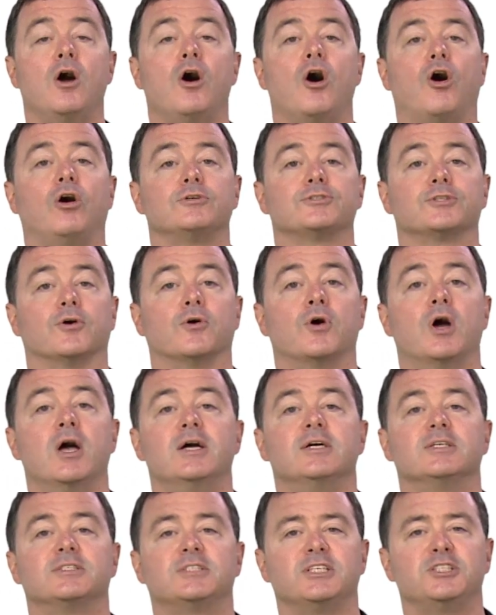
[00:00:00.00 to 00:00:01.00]
Also,
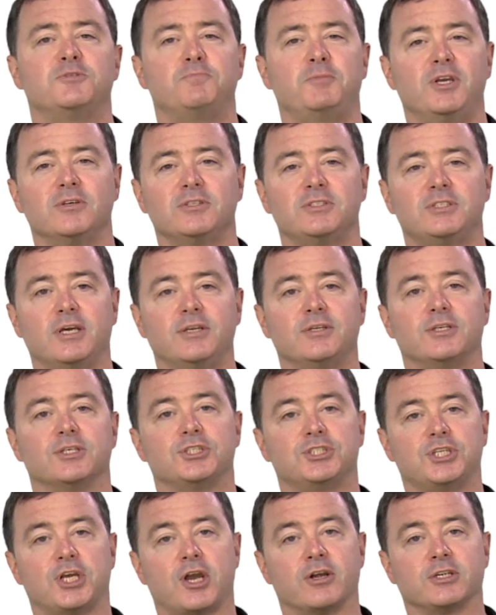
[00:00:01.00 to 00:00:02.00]
since peers tend to
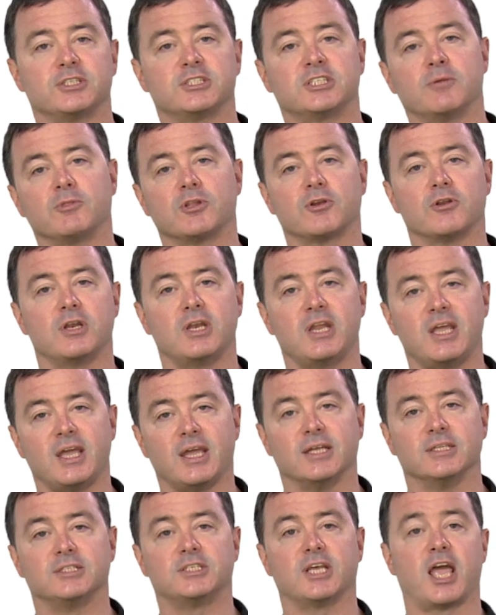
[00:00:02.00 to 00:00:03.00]
share similar
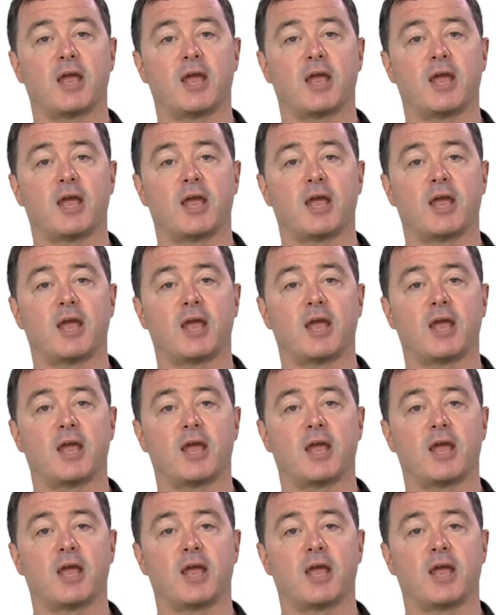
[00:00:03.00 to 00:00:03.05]
needs